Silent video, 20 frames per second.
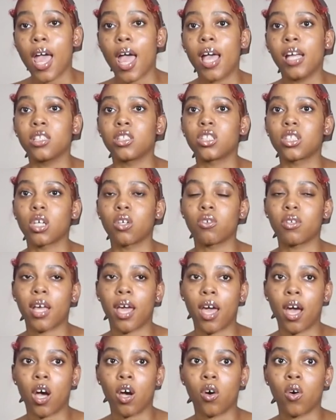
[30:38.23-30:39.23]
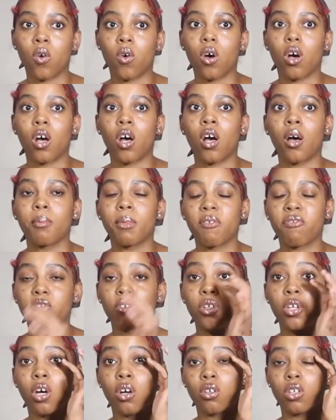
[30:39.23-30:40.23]
And so now, if
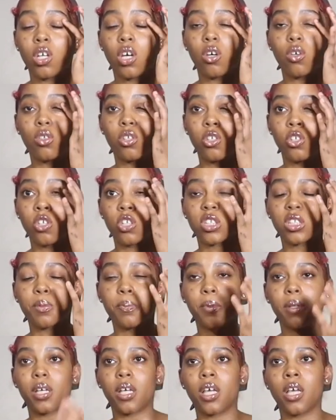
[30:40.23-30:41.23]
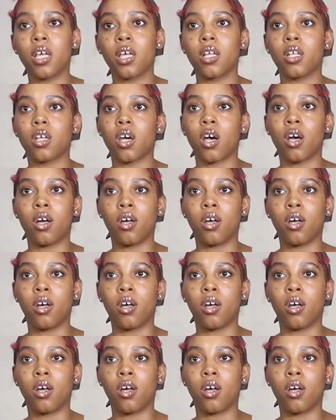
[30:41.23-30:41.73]
you don't know, your spleen